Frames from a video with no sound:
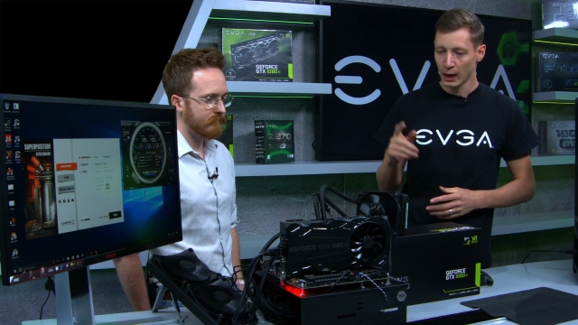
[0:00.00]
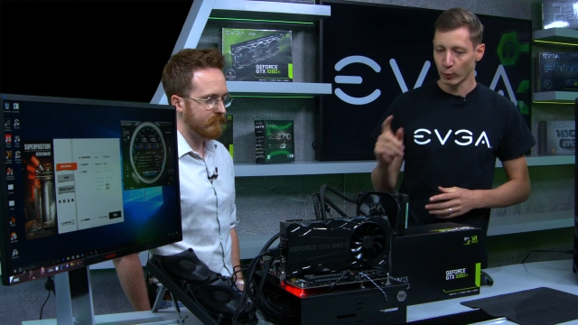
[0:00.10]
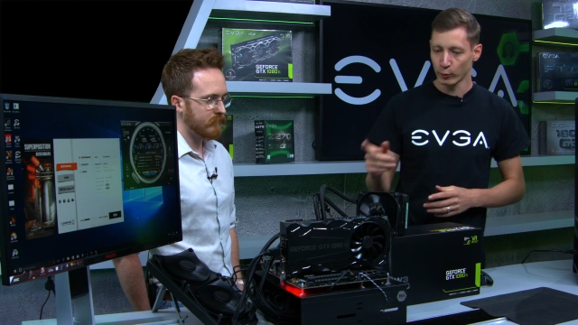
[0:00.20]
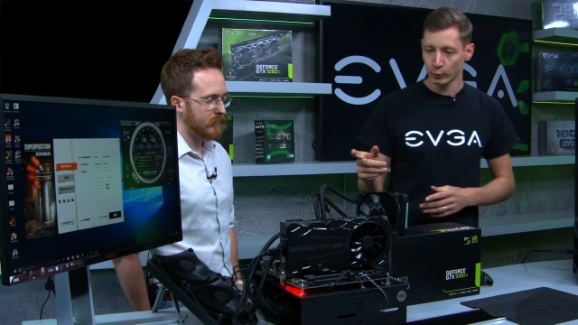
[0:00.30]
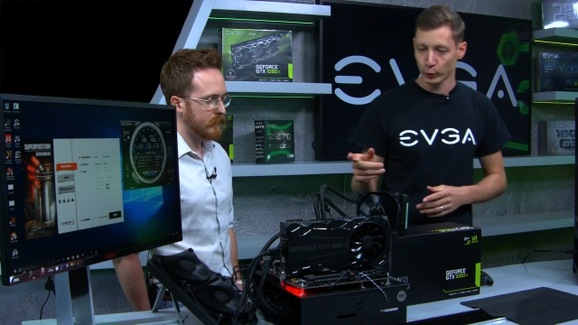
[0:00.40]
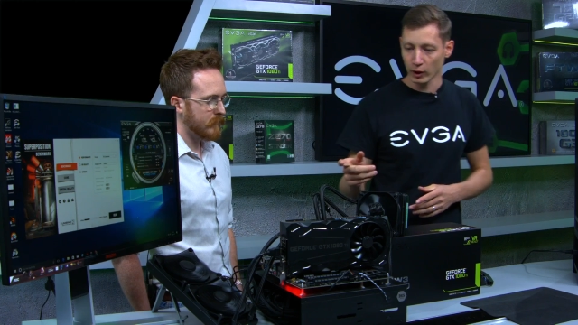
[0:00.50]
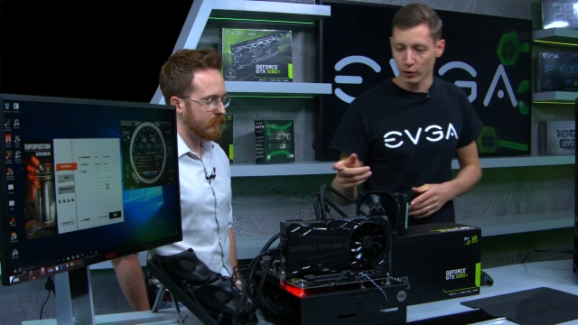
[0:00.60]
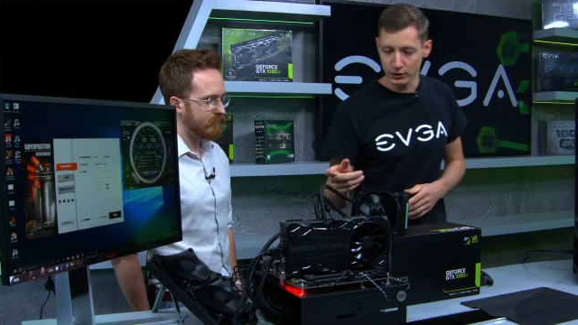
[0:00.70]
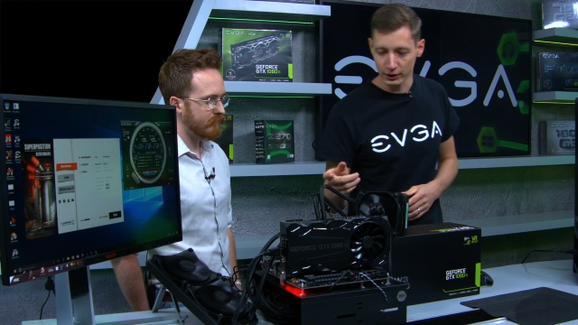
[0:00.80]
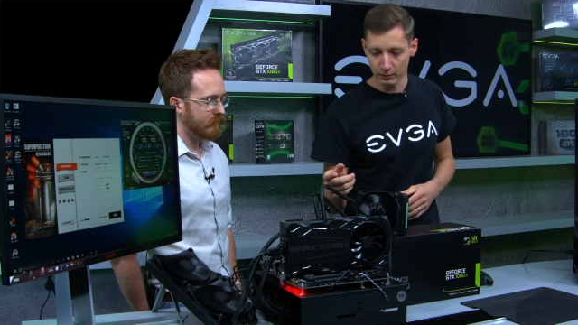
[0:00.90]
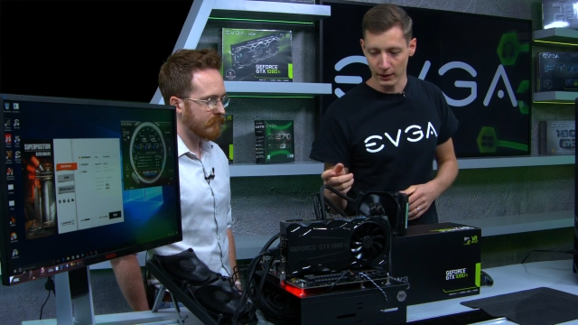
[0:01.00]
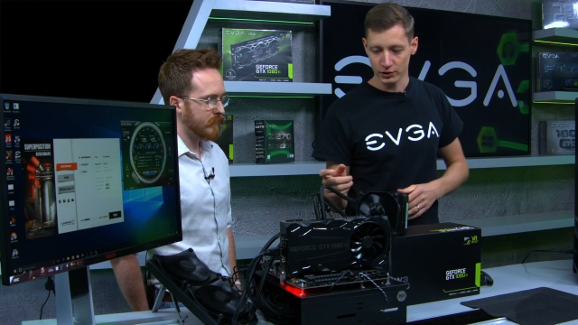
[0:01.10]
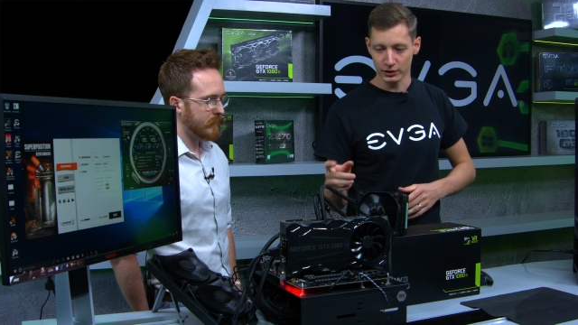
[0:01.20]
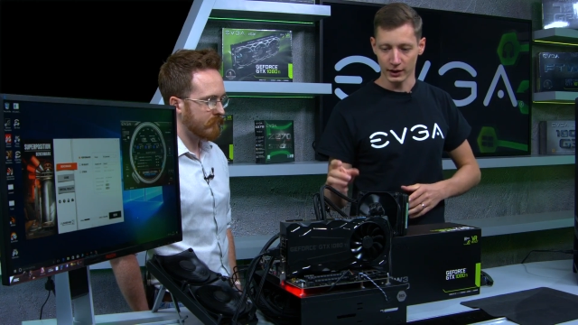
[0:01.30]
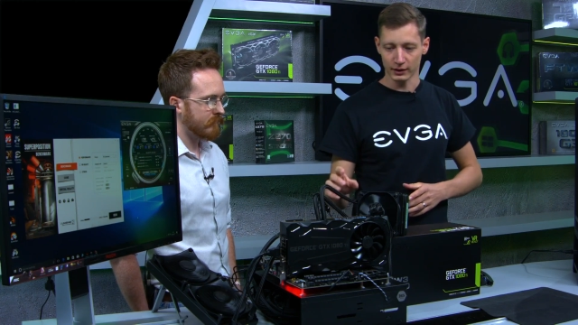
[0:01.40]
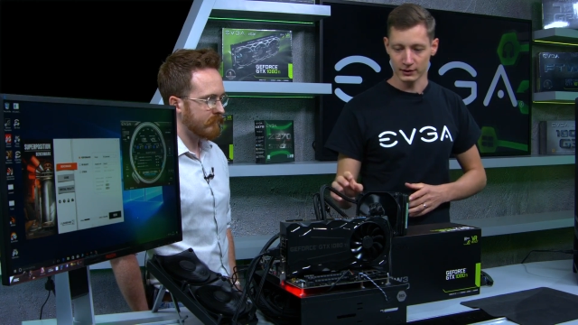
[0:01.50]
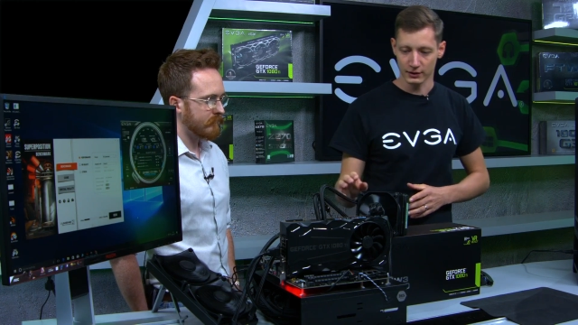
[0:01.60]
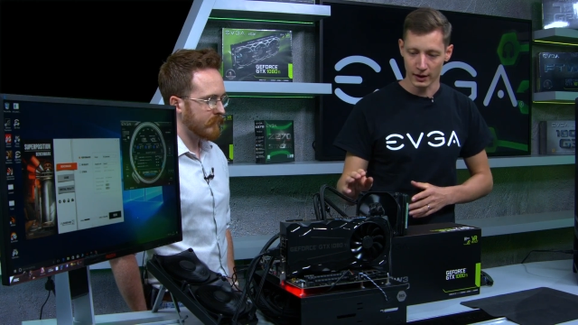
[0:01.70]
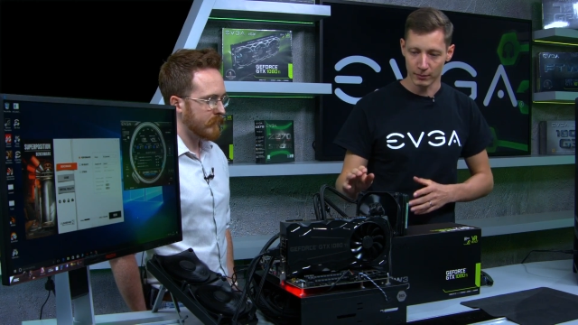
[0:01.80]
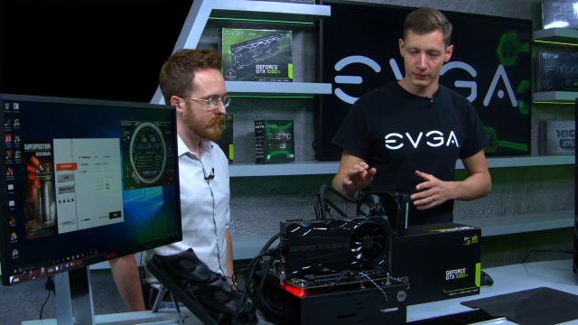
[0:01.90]
Speaker 1: And what, we, what I also didn't mention yet is
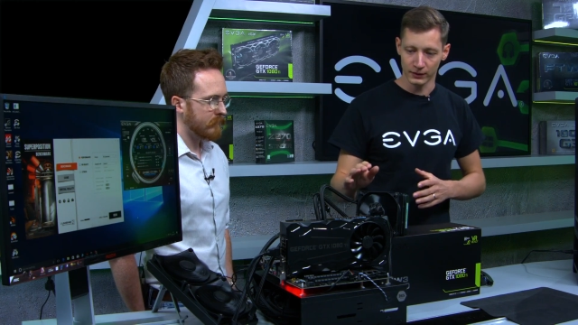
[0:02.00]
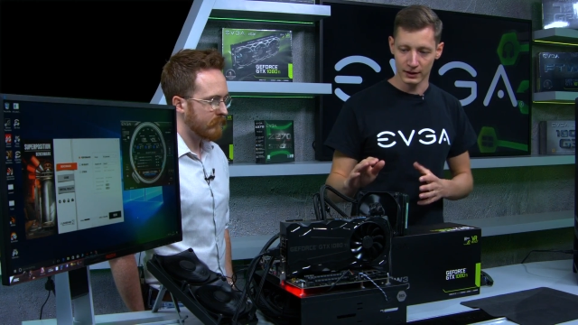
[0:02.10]
um,